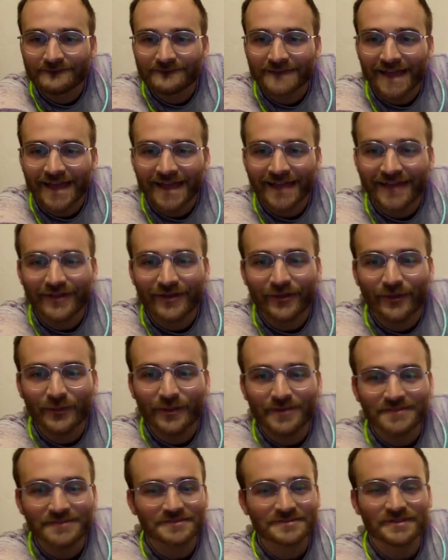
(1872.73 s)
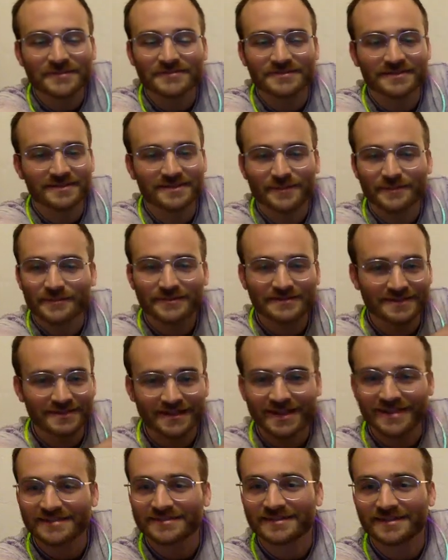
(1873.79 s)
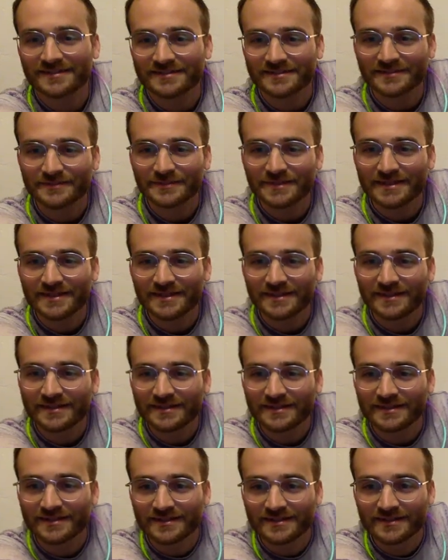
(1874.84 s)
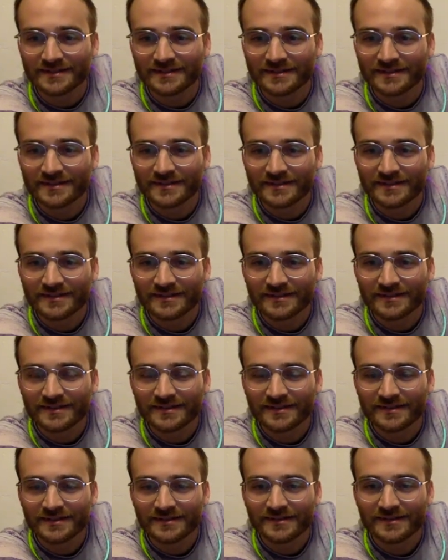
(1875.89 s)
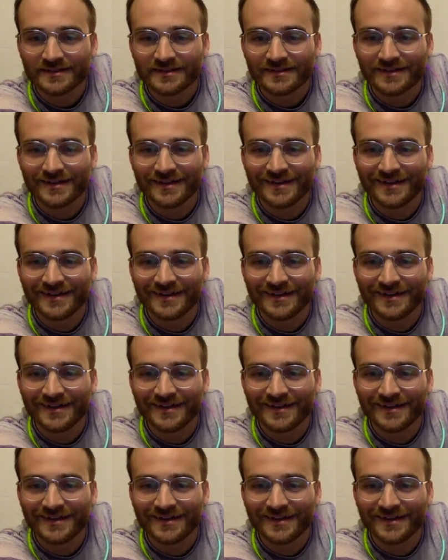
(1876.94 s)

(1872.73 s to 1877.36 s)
no, Mustard Toast, the numbers in that song don't mean anything. I